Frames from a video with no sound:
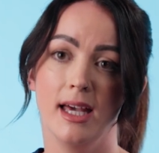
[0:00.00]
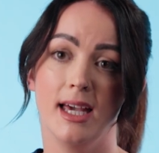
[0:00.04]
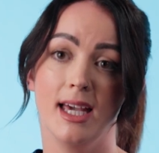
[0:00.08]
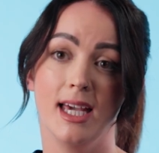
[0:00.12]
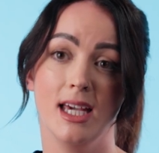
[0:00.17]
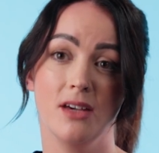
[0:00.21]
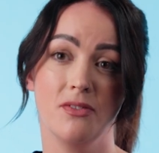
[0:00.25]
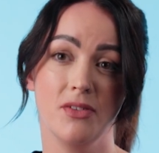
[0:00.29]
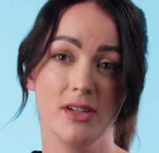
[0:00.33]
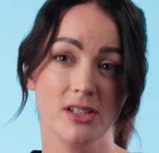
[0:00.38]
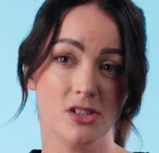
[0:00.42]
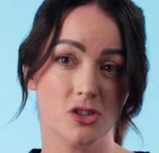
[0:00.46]

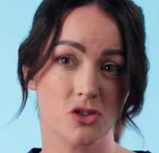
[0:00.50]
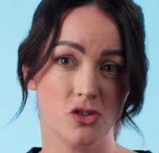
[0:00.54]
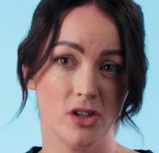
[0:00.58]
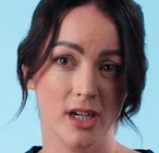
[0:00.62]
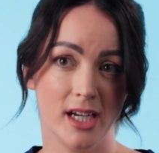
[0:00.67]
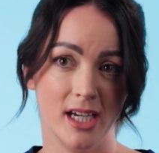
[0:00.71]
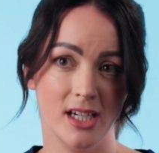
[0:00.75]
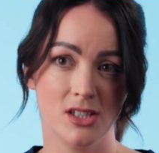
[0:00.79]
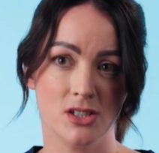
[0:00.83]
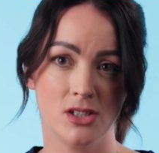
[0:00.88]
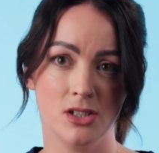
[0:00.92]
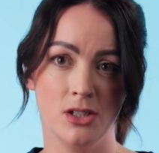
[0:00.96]
If it's
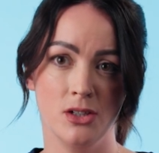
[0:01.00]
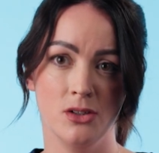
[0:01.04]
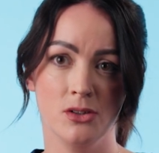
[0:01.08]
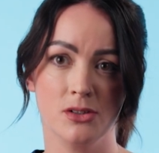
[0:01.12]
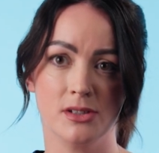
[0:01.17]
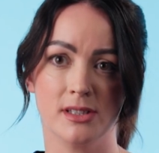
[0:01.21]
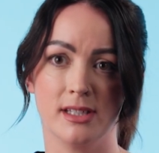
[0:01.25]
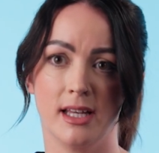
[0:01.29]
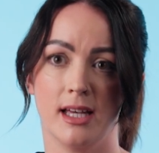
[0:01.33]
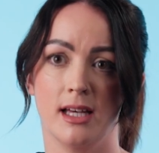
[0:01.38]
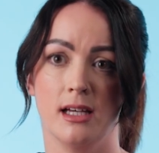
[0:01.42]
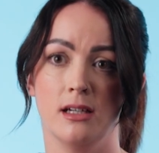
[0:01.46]
tricky to do
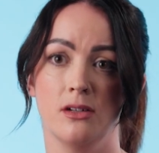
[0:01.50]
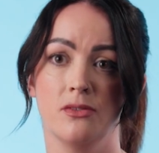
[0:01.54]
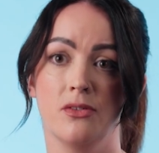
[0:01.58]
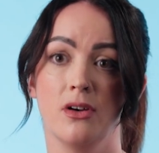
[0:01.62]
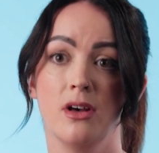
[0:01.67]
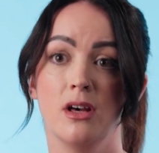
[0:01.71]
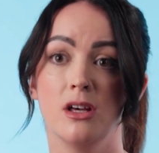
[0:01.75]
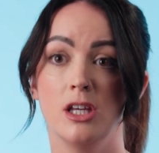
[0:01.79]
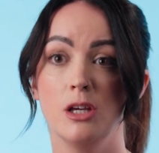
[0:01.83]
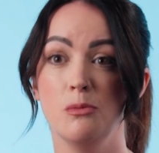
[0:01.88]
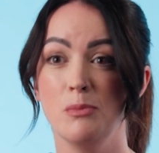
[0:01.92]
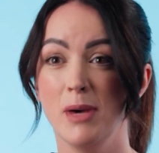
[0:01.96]
yourself,
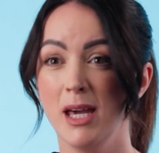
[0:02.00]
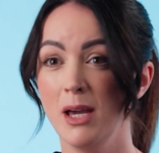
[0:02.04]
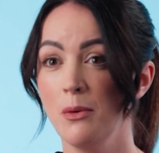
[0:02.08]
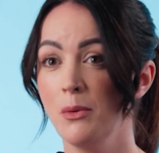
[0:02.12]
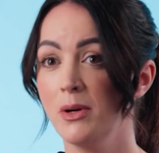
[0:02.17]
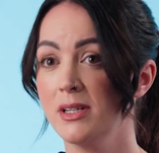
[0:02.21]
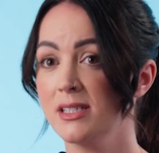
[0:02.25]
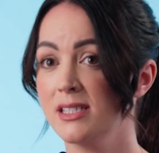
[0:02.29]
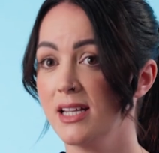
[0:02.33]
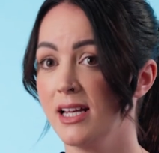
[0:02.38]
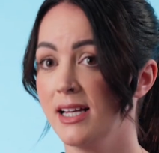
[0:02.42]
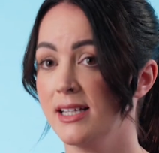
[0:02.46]
you may
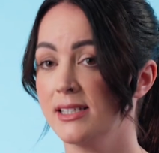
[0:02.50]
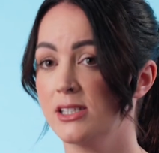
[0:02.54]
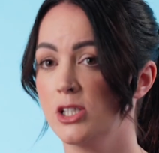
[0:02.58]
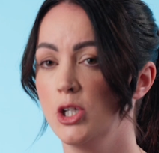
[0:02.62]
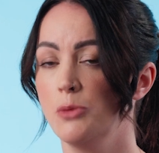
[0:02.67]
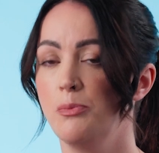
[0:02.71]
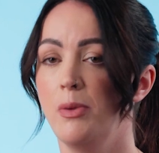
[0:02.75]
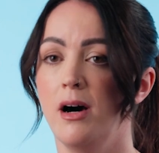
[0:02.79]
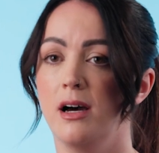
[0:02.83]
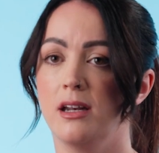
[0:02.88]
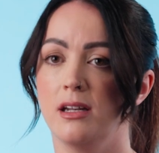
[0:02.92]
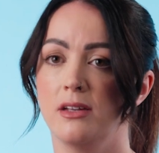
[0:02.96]
want to ask
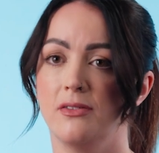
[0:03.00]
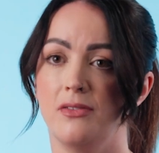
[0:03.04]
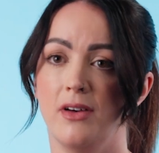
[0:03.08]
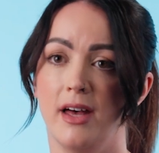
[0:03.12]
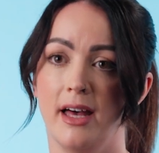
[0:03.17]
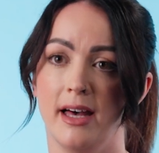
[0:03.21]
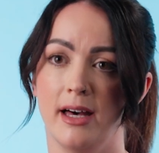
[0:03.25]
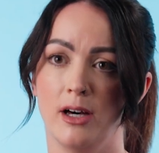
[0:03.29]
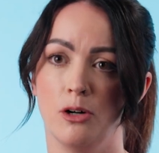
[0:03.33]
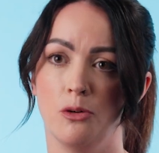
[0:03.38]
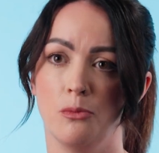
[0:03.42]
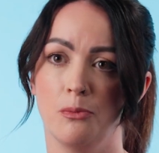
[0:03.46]
your partner for
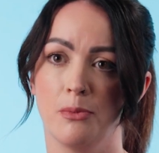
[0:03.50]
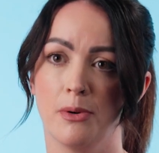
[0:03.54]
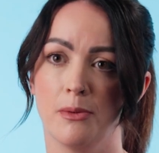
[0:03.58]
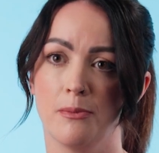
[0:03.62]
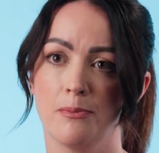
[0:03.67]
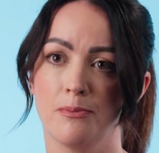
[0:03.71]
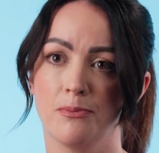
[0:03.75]
help.